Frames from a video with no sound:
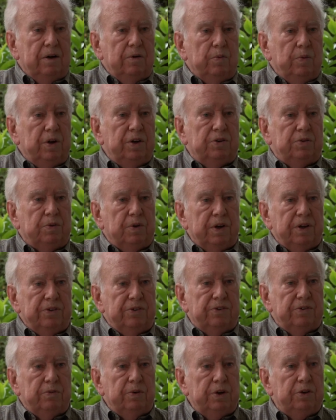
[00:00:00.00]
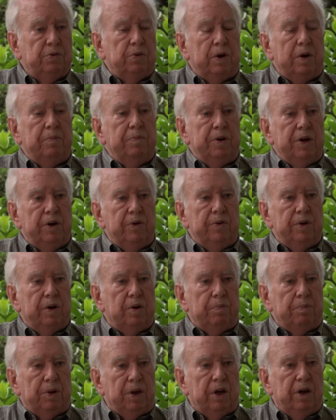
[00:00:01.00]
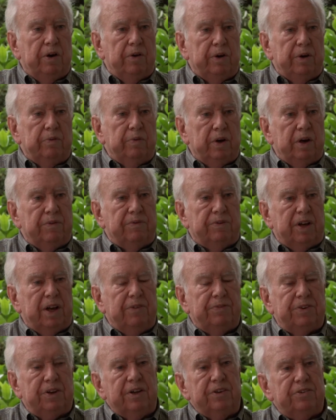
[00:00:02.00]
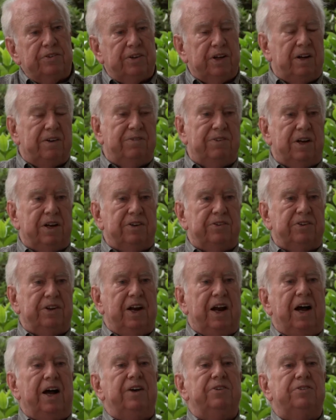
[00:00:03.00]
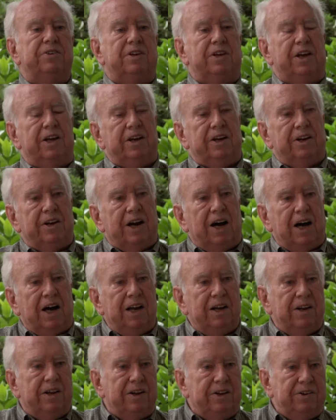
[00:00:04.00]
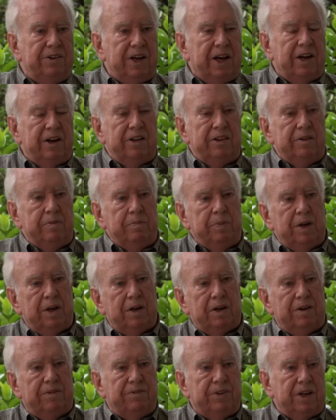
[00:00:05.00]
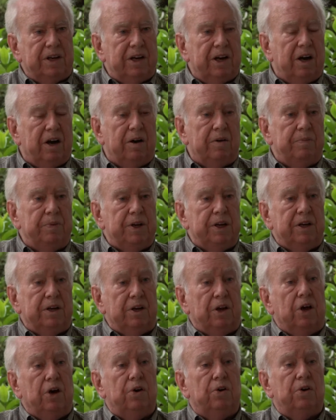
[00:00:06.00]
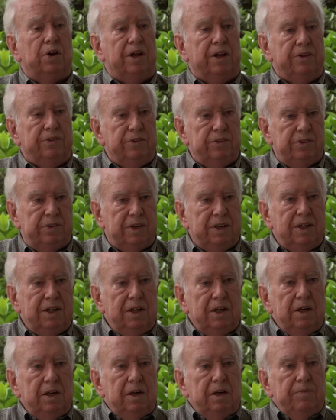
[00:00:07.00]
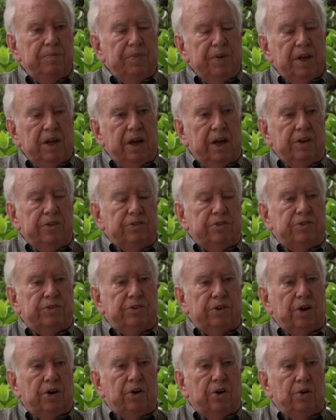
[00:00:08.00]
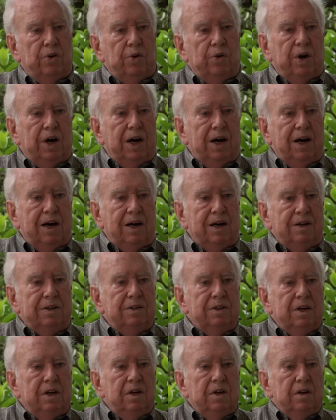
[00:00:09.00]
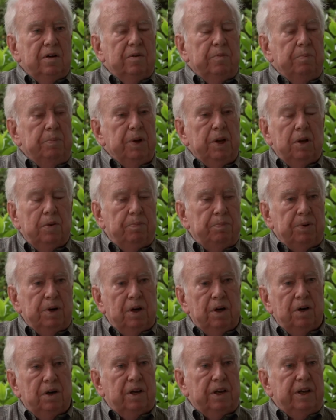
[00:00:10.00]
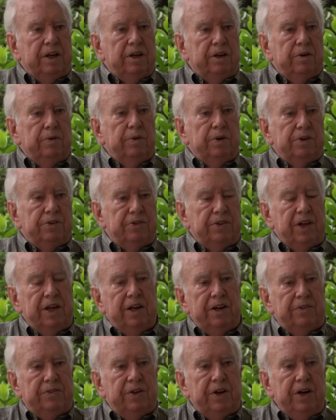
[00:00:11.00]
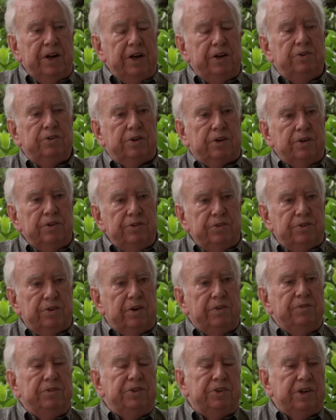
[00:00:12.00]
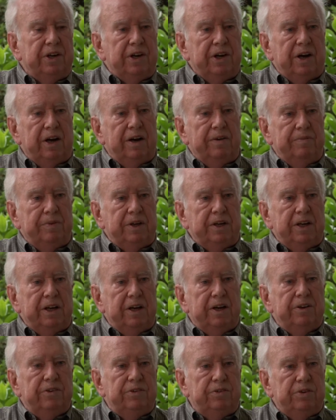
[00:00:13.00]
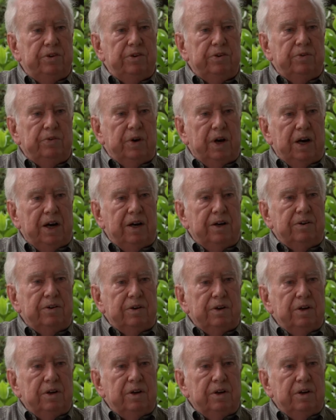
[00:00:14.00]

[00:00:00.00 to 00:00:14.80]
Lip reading: which would have been a real blow. It would have left La Selva as an isolated island down in the middle of the Caribbean lowlands. And so Bill Burley, who was then at the Nature Conservancy, and I began to